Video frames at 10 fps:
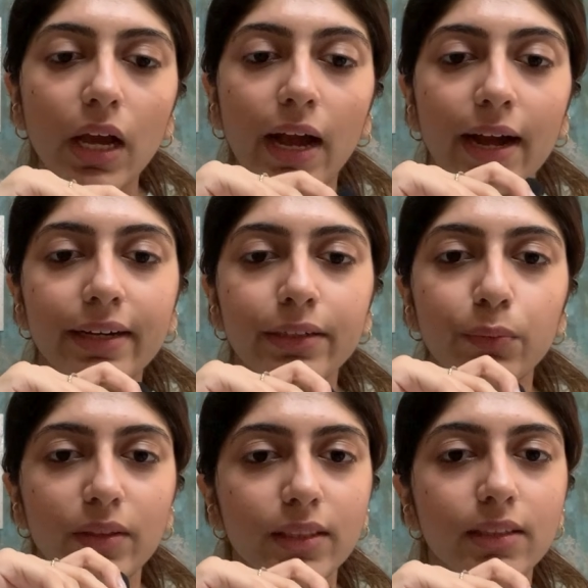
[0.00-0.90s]
And
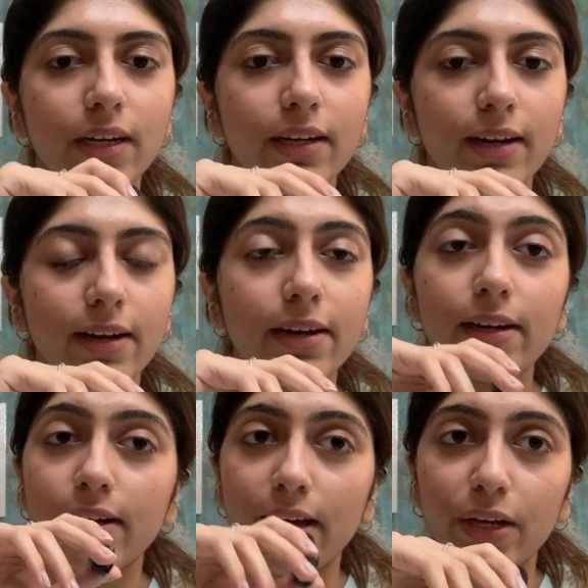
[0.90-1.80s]
one thing that I really,
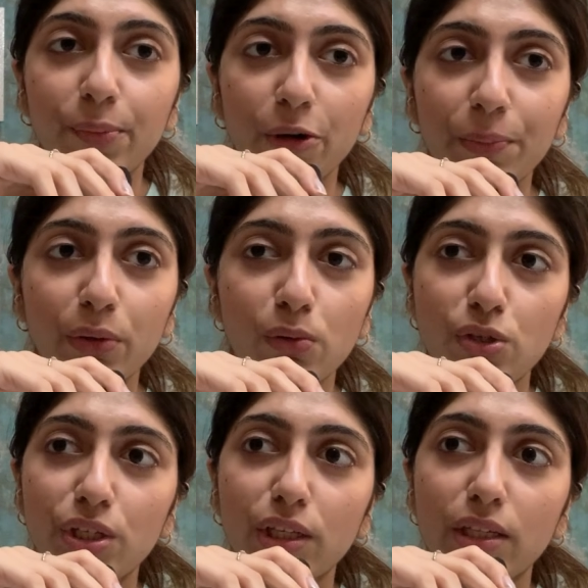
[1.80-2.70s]
really like about my
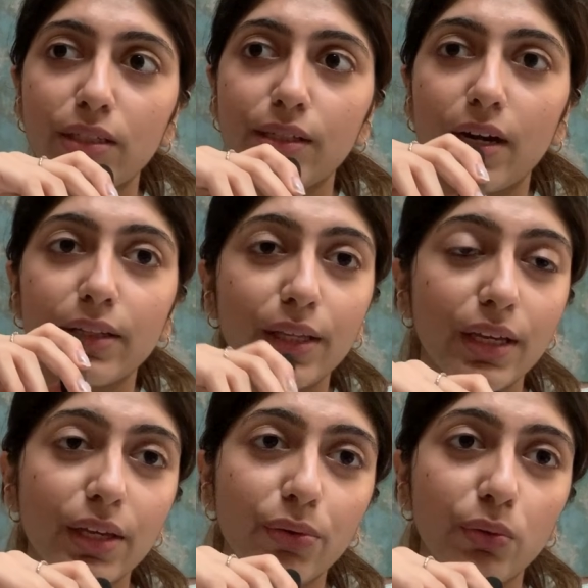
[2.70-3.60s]
coaching is that
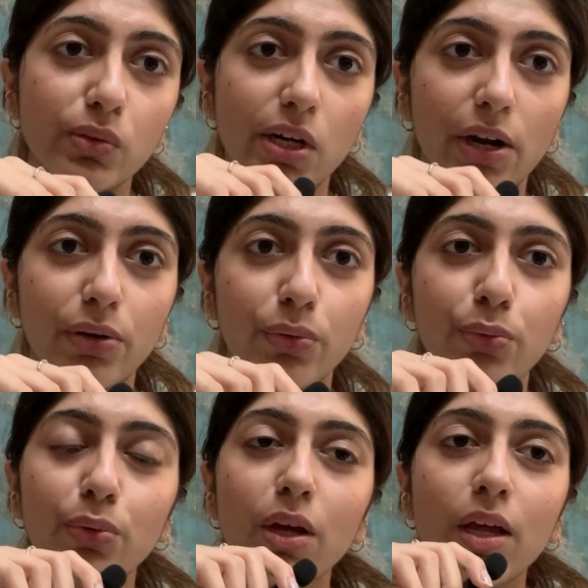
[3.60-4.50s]
they, started
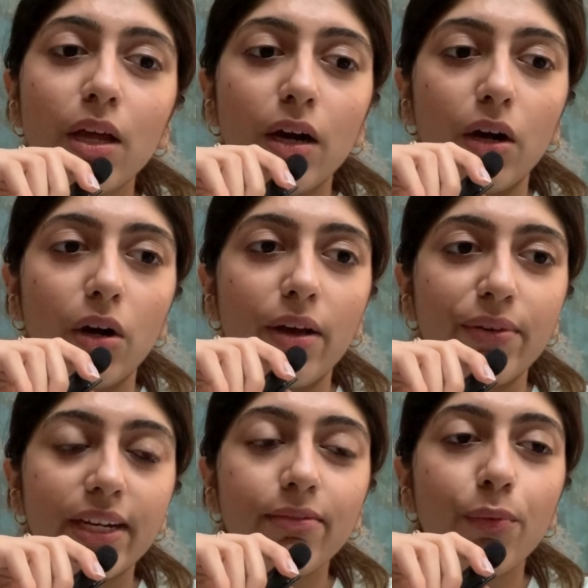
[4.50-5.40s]
to,
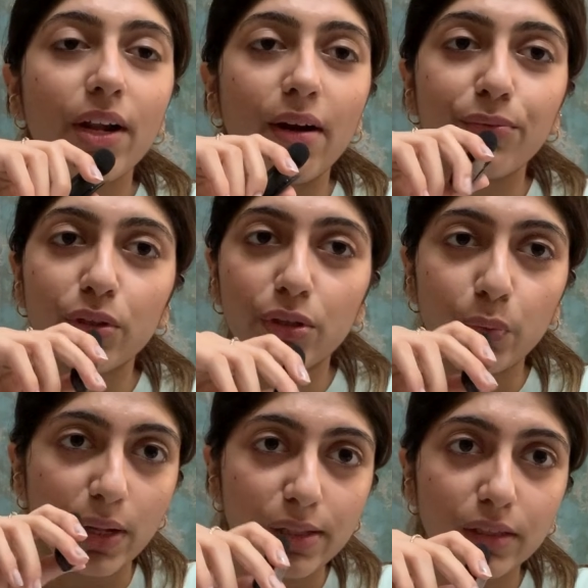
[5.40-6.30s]
every time we would have the
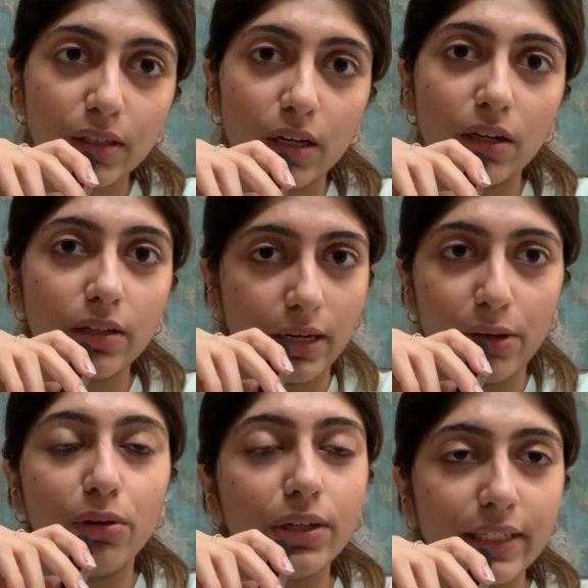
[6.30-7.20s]
12th ka
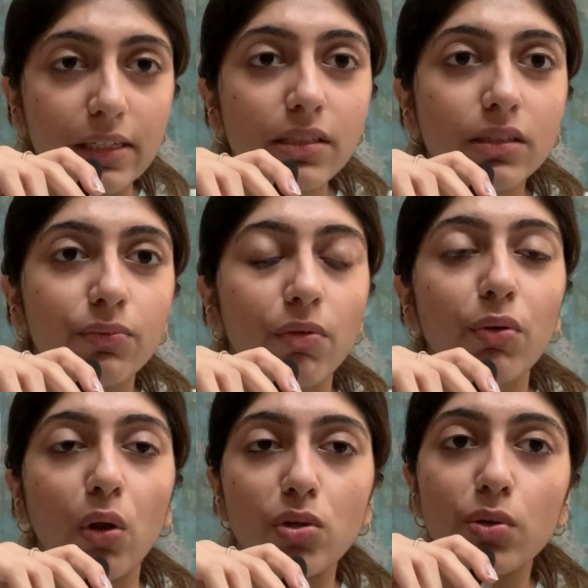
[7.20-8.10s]
regular tests, we
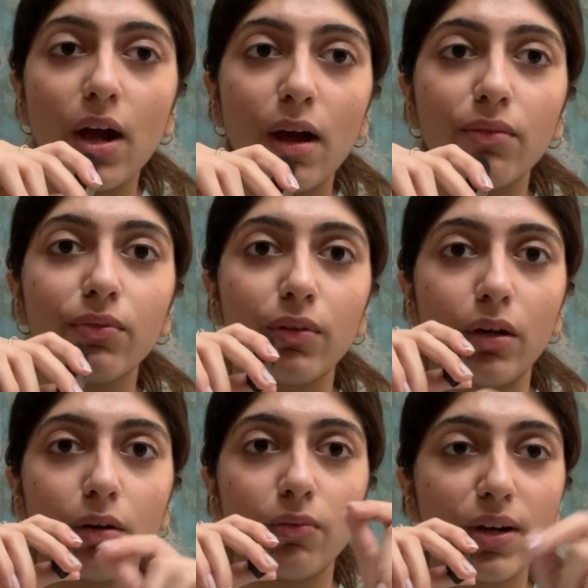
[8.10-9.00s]
would also have
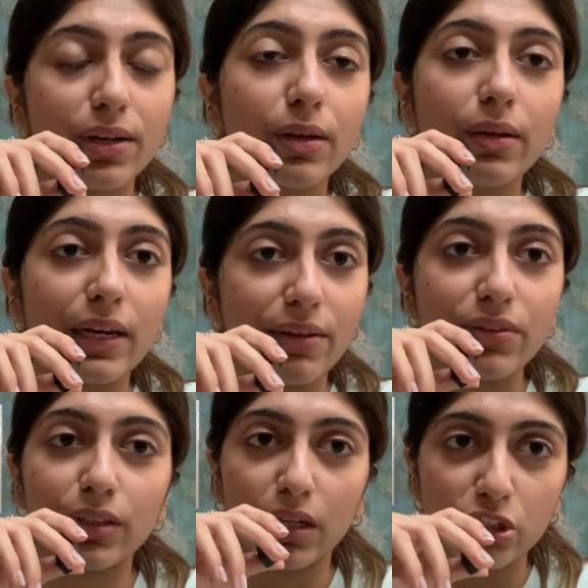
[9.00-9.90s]
one
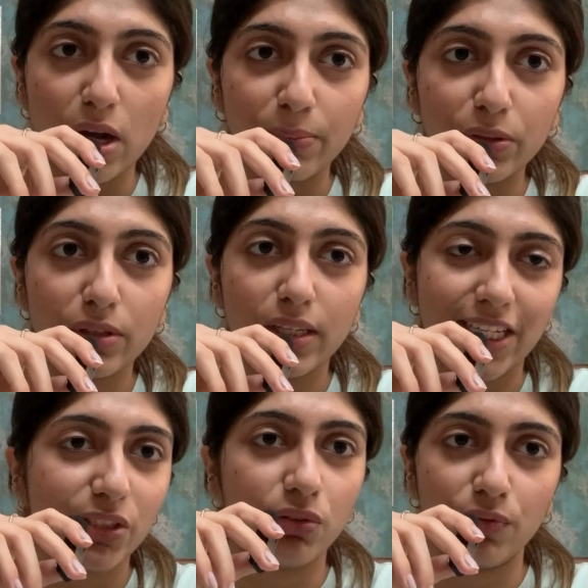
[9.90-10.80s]
11th ka chapter
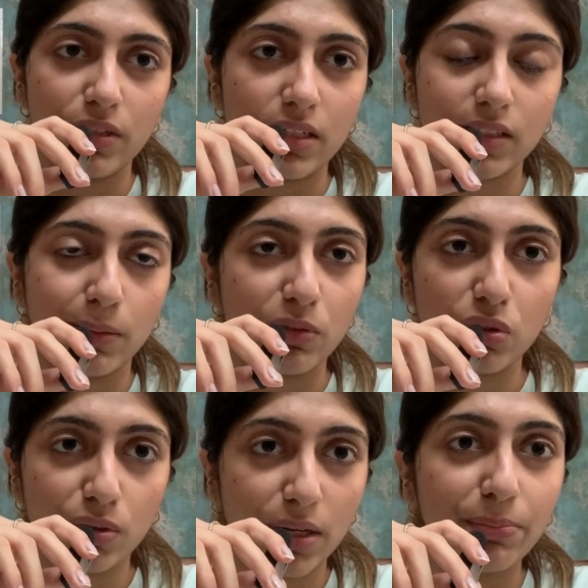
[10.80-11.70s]
each for physics,
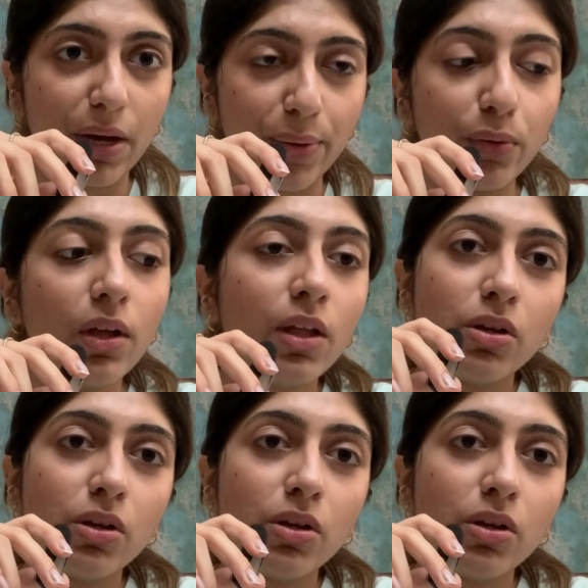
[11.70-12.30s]
chemistry, and bio.